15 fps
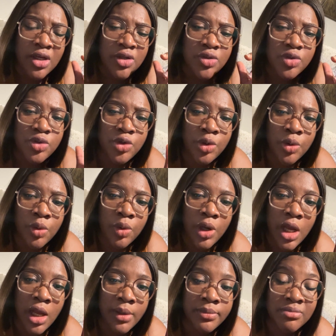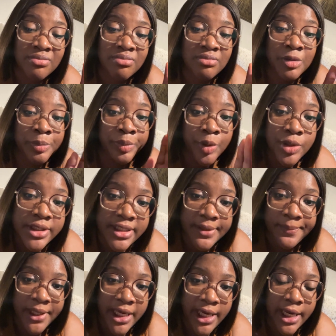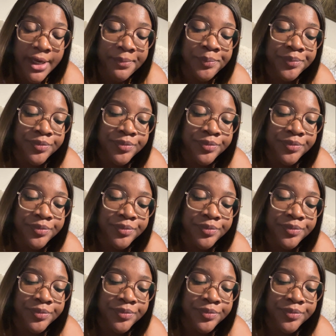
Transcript: So a pro tip here